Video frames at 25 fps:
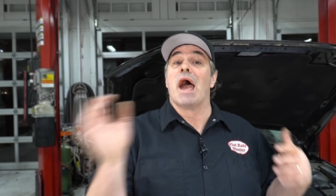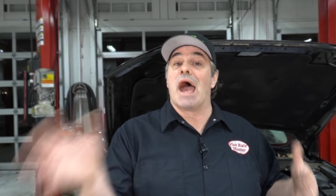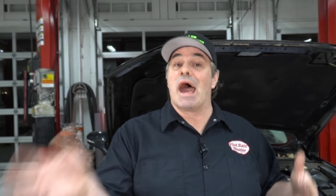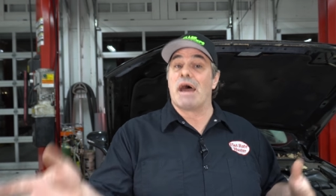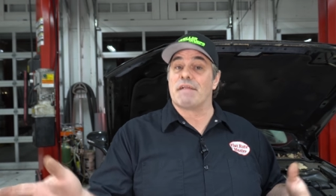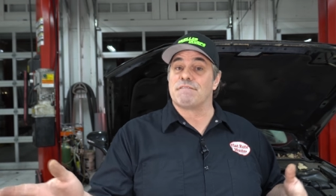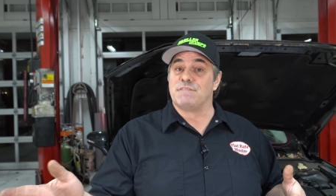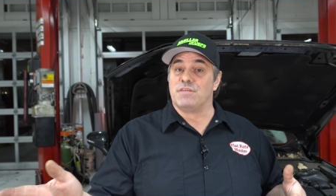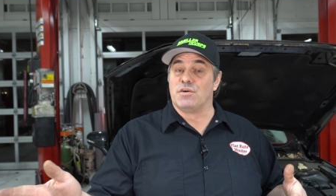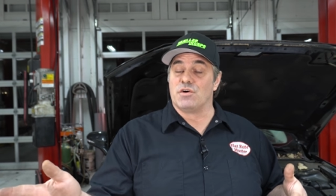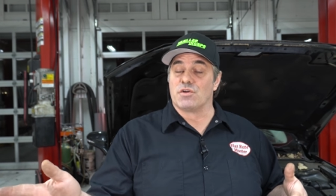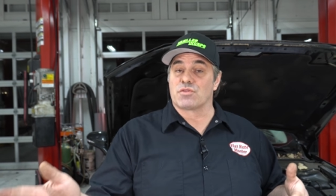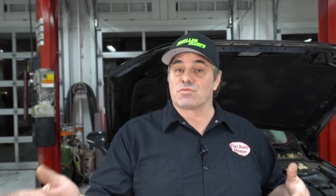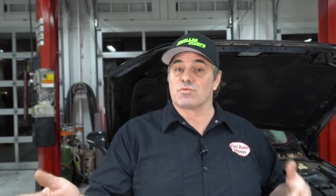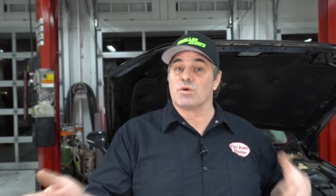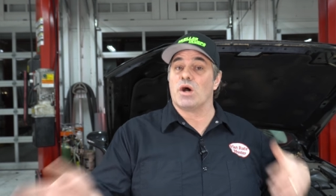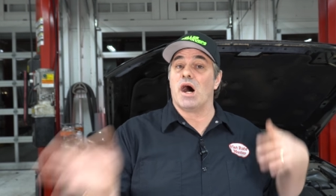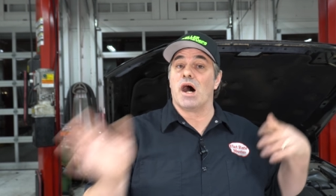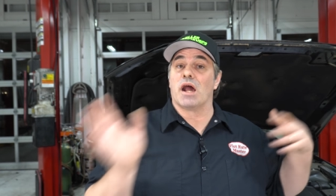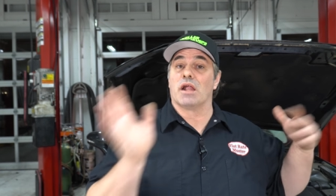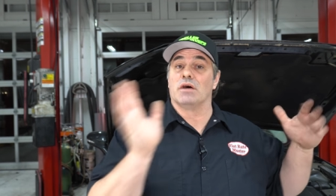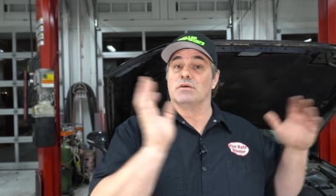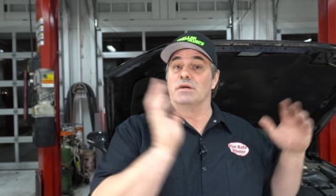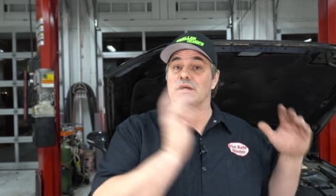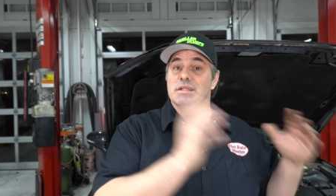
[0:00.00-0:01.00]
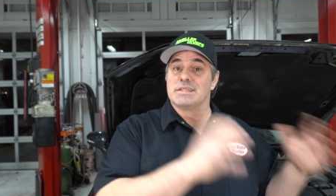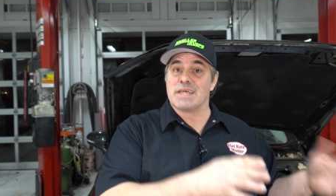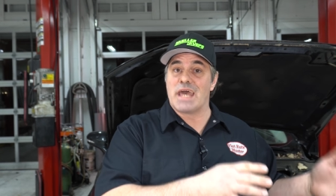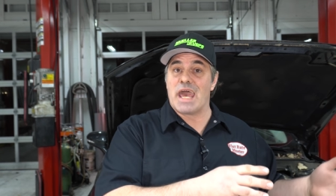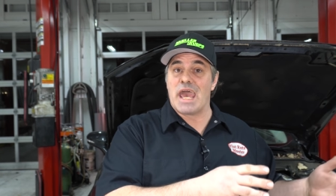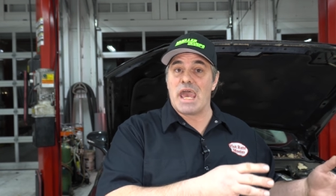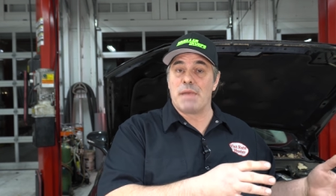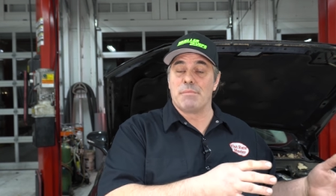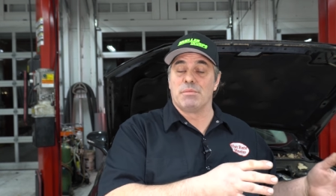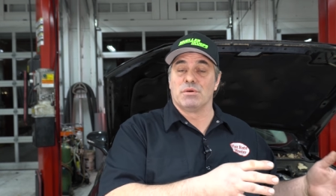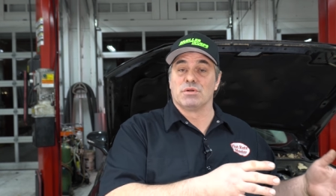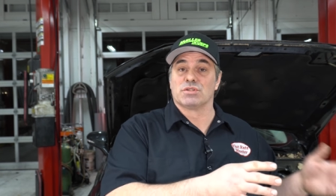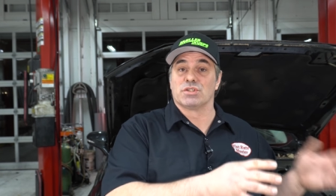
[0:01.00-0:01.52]
At full throttle, it's
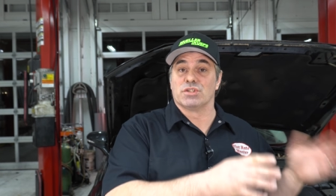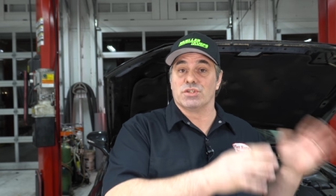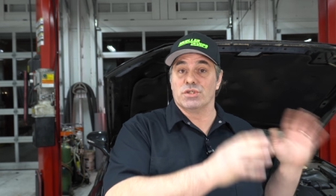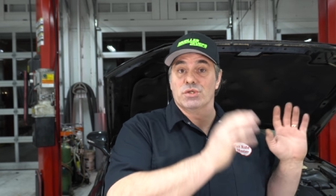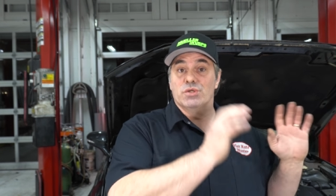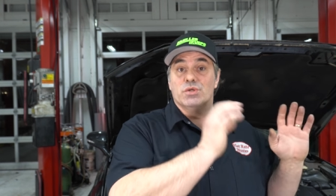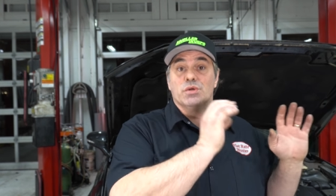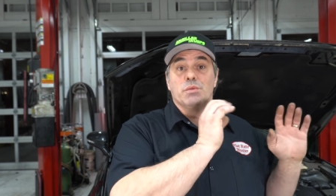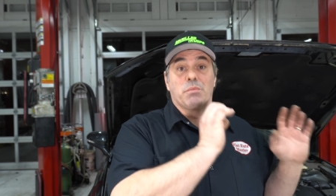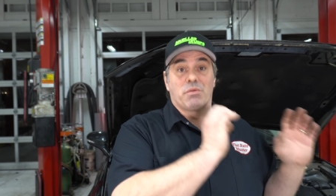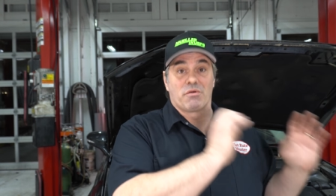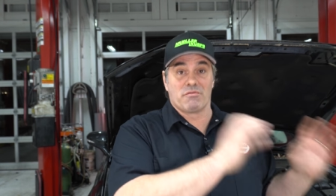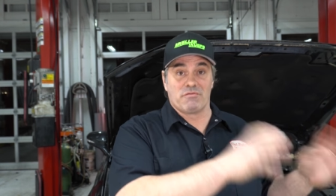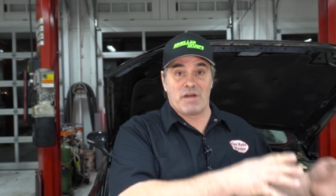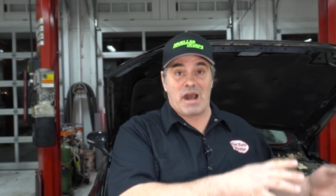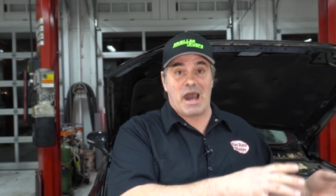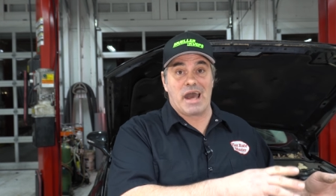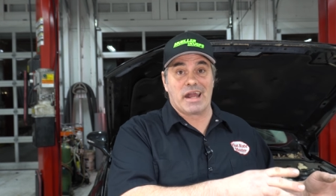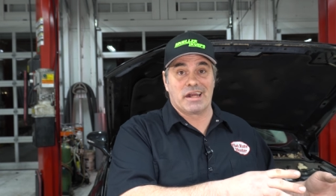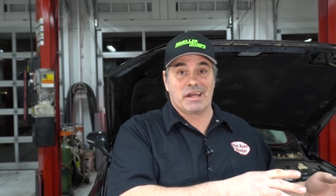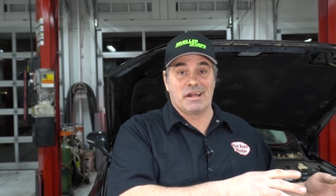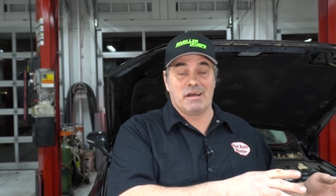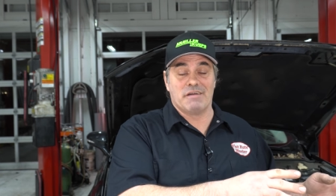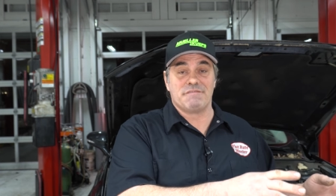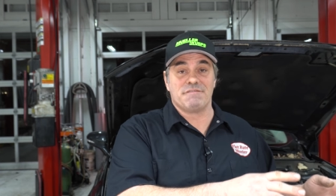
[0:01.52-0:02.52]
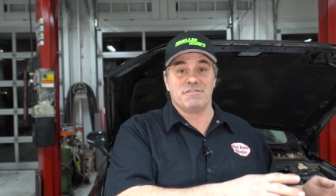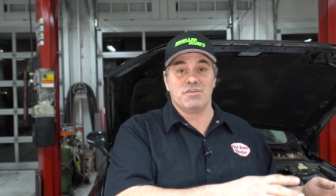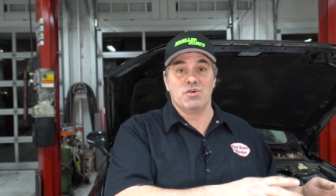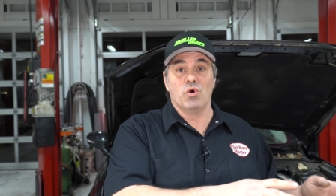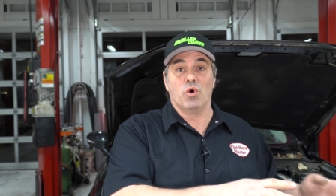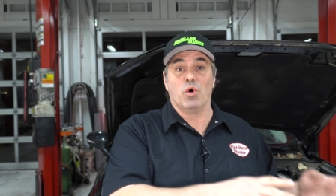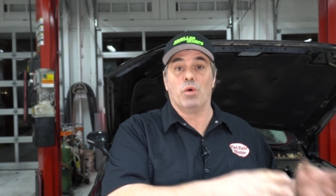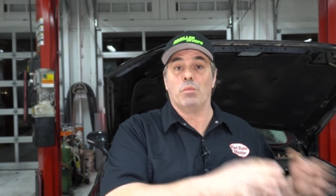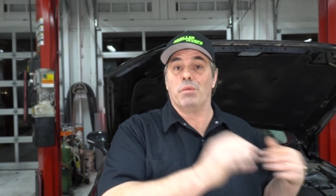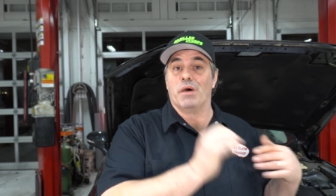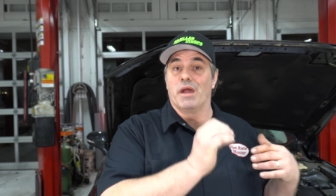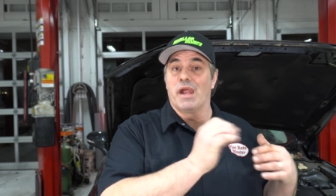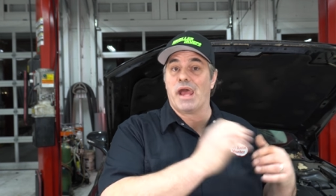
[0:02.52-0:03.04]
able to provide enough
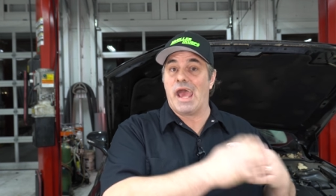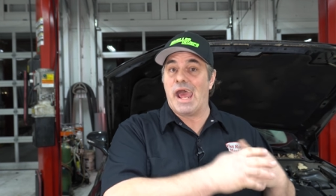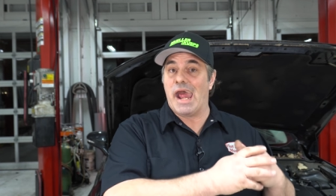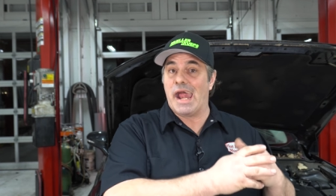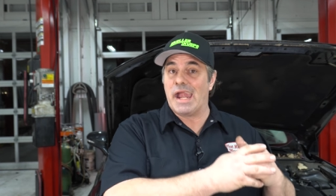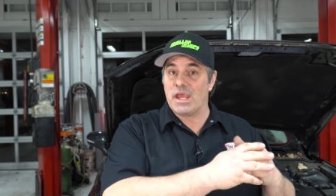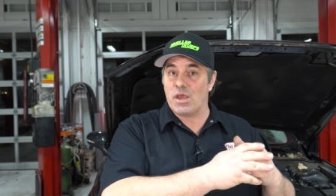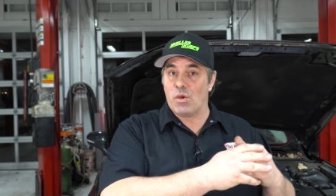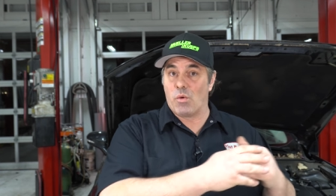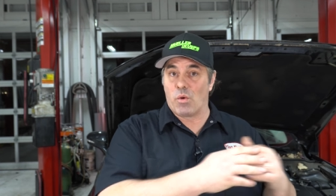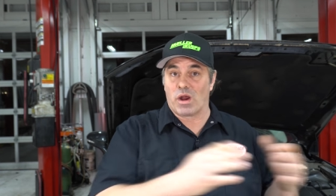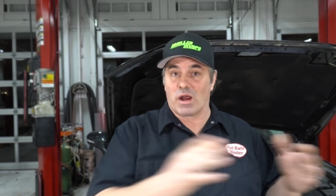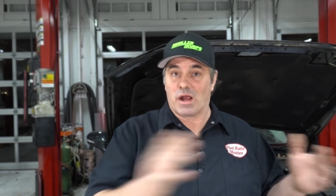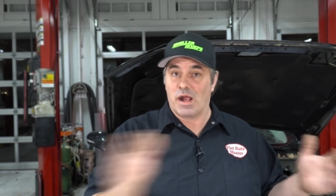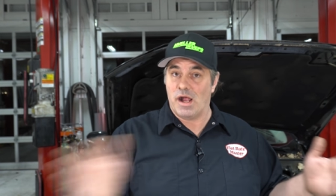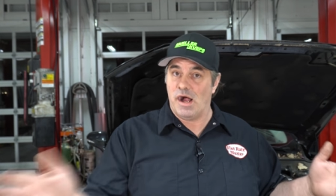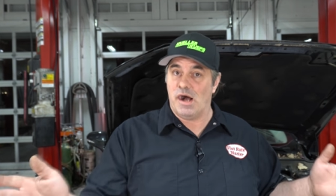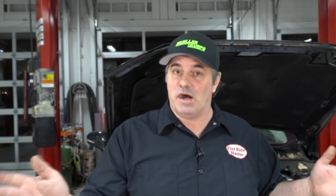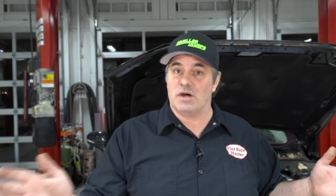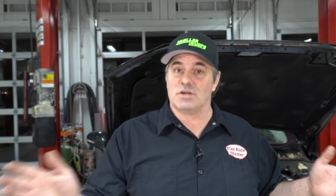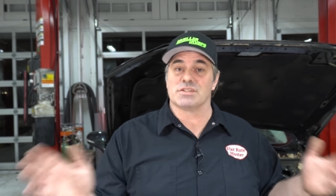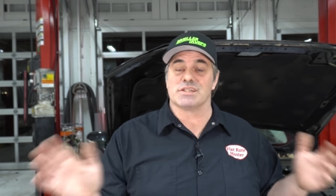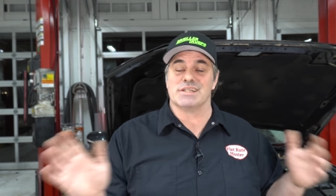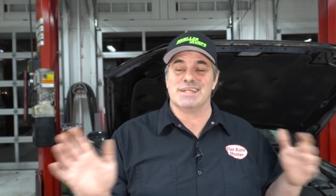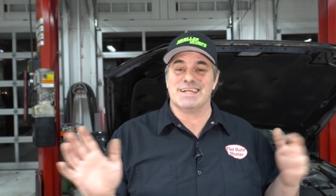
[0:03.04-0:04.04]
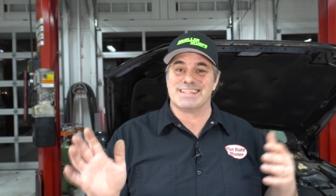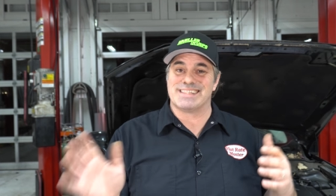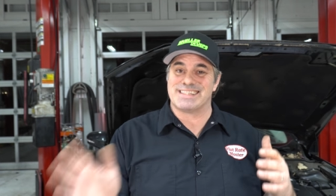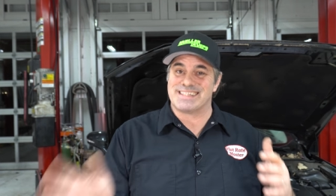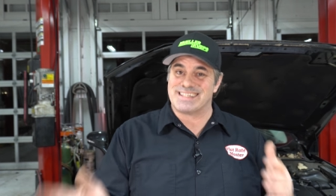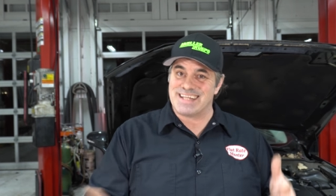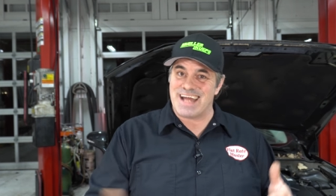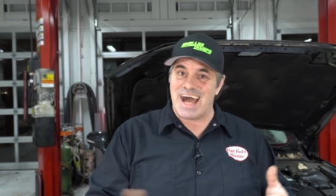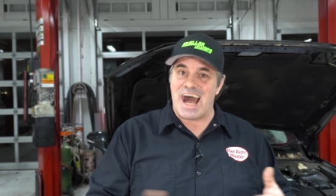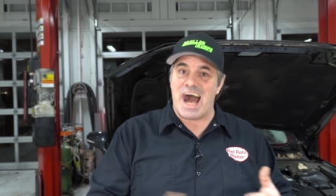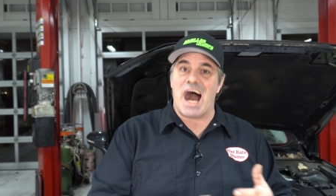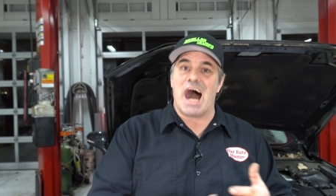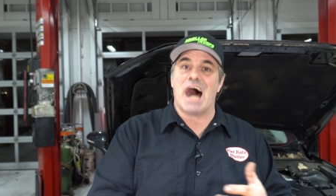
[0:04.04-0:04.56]
fuel, but anywhere else, it's
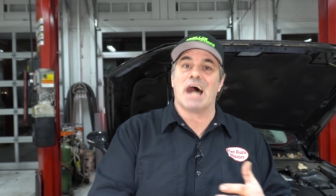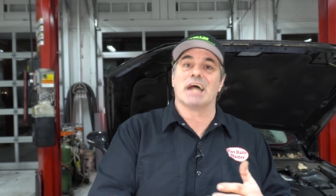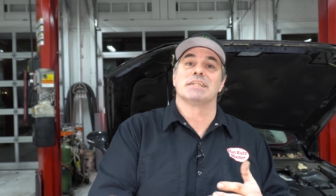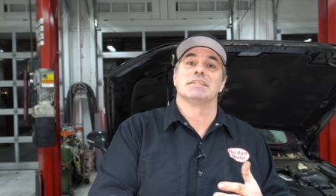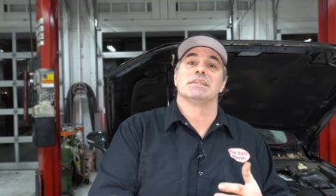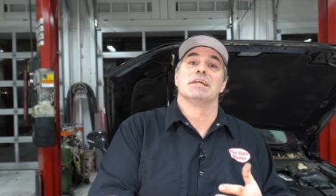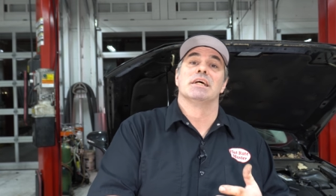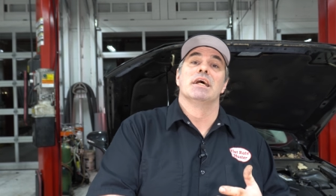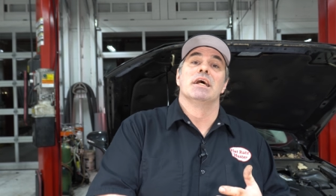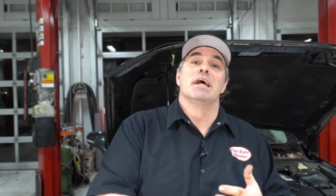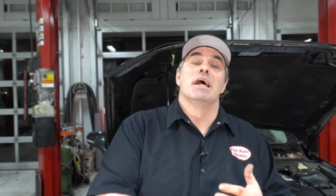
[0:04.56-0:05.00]
not.